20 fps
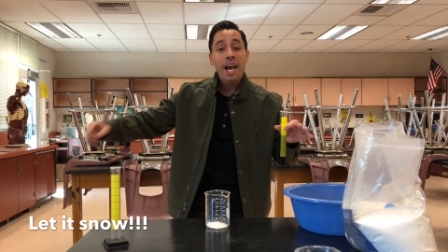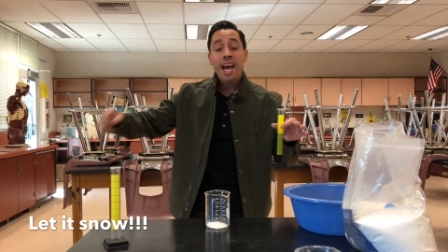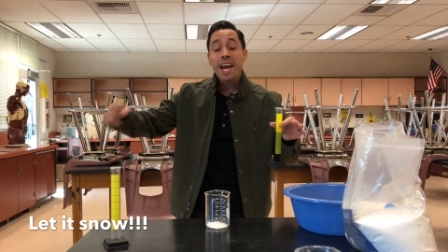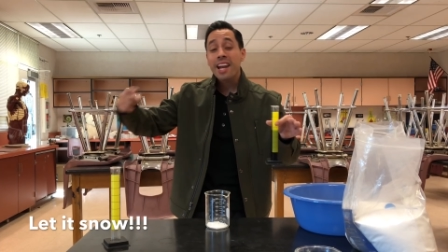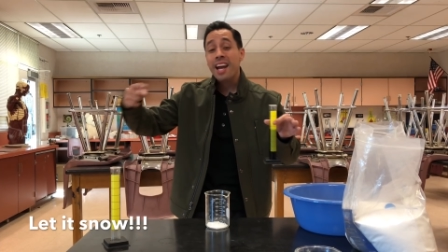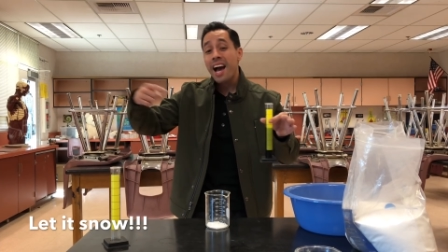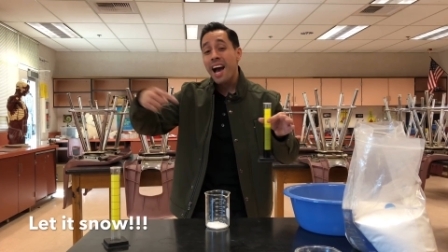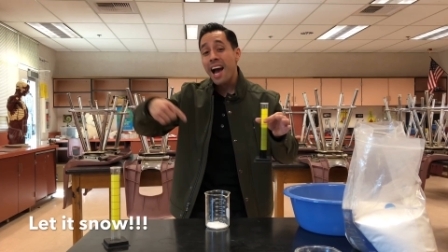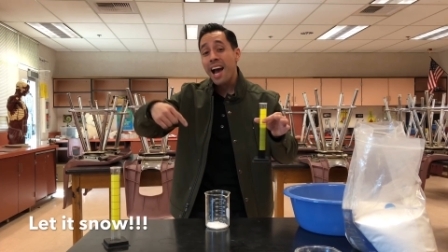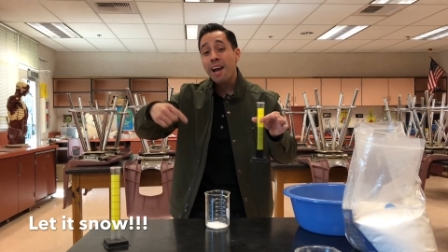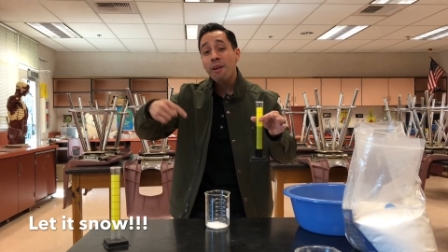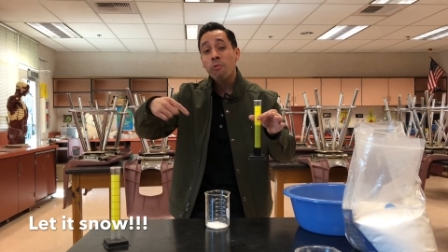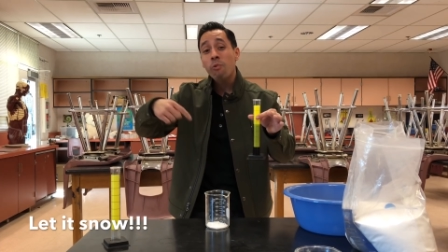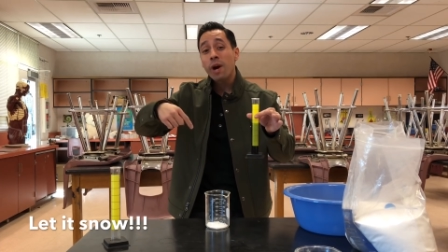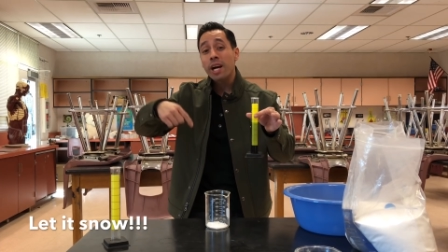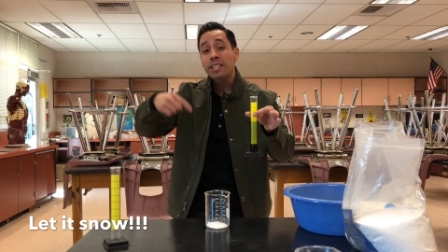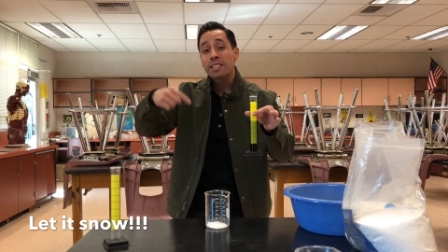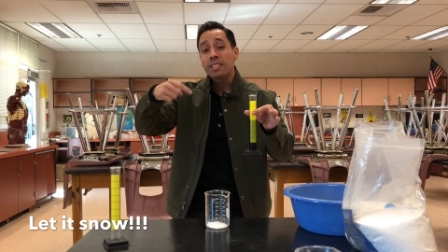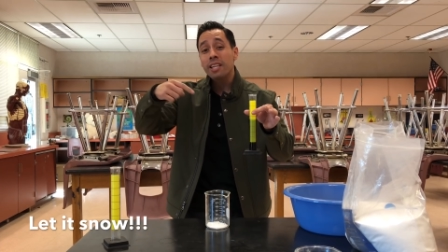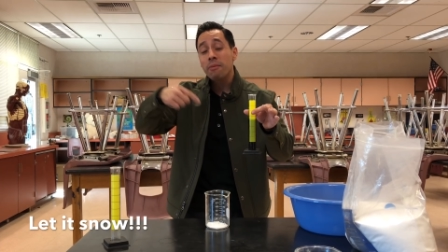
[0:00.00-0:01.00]
and I
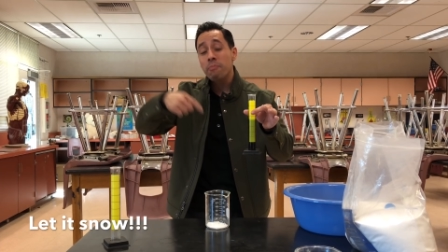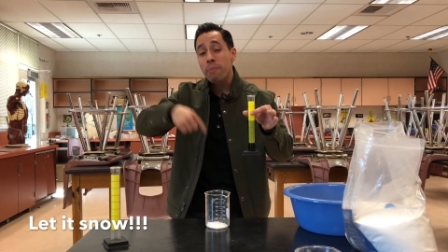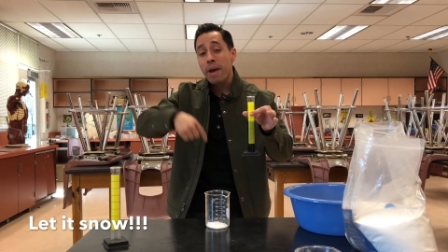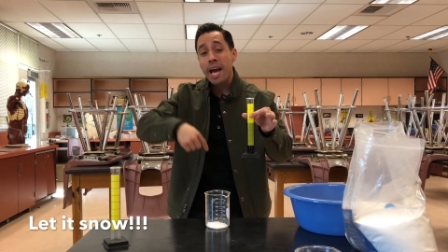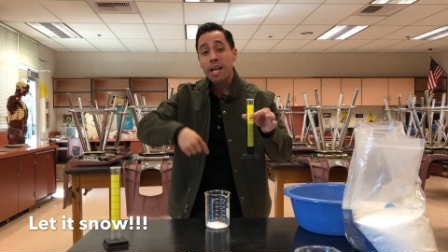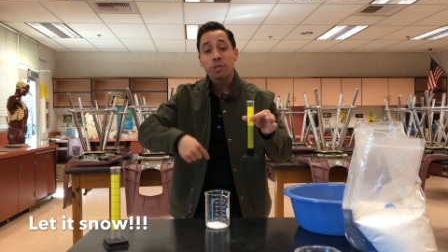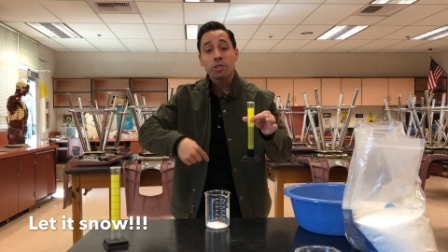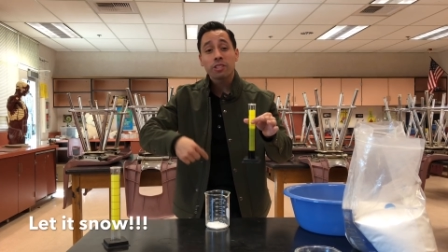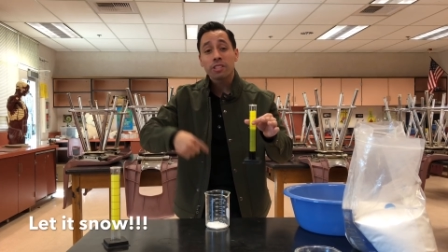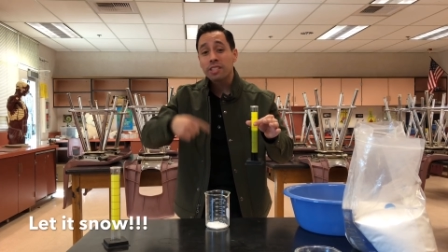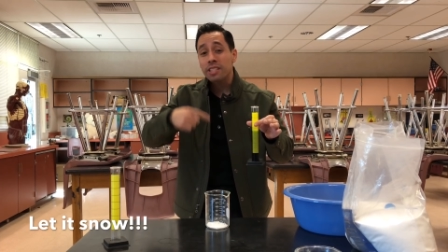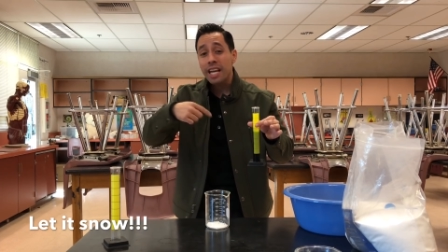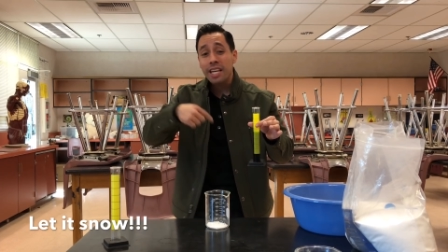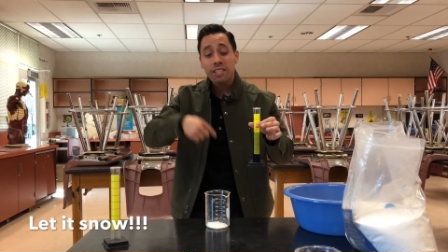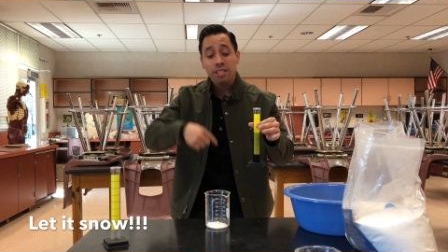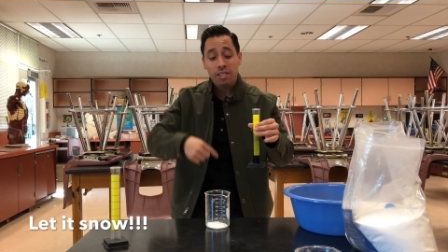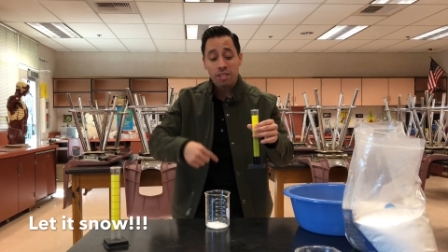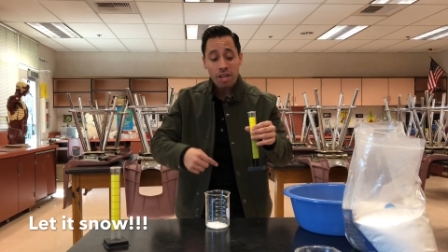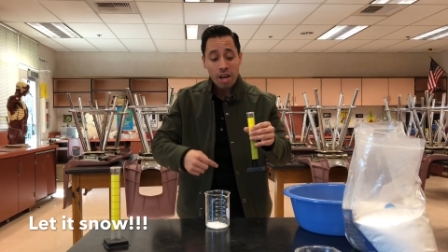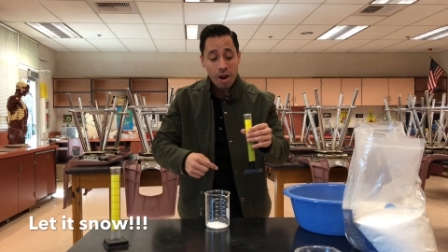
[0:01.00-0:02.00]
want St. Patrick's Day
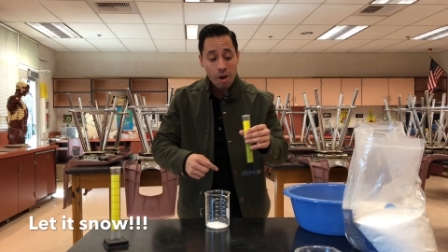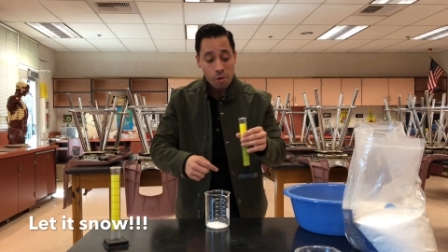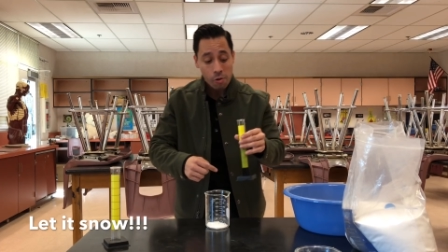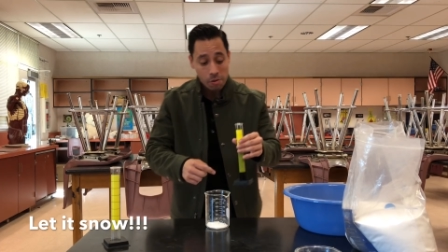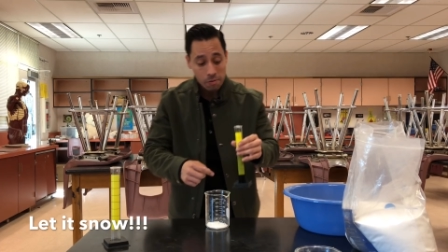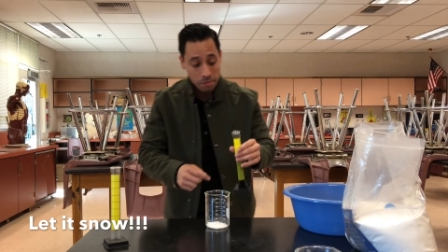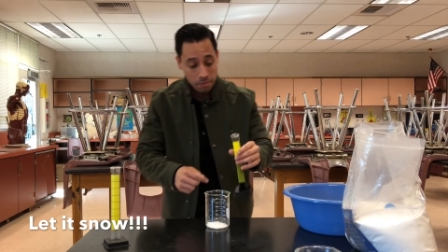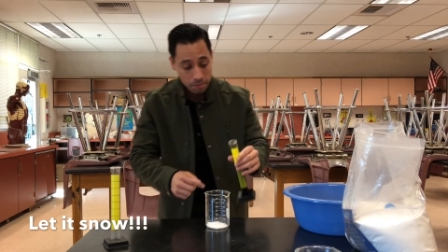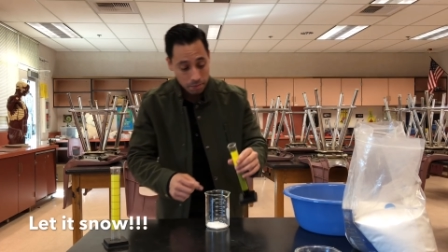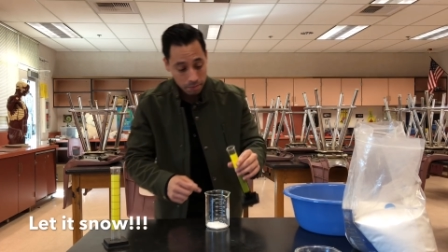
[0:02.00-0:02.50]
snow.